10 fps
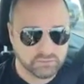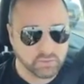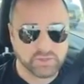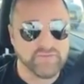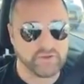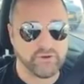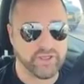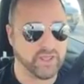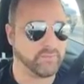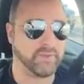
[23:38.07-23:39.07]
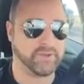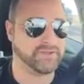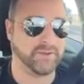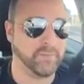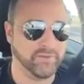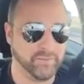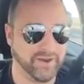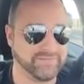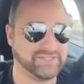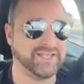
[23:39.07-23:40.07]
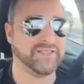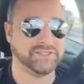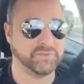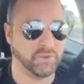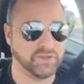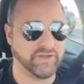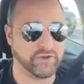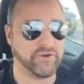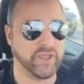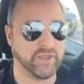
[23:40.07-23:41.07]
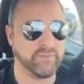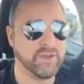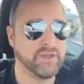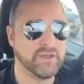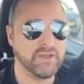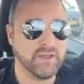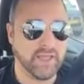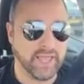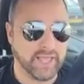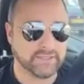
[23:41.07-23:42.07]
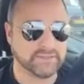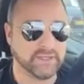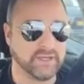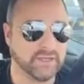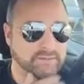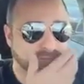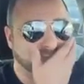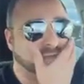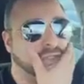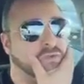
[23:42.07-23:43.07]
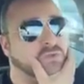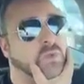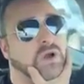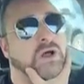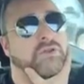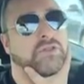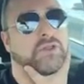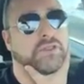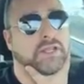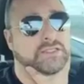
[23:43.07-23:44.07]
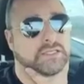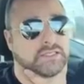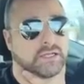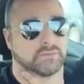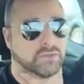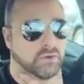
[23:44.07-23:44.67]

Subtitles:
I guess that was so basic that I forgot to mention it, but yeah, have a name, please. Anyway, so just to sum up, and then I'm going to get out of here.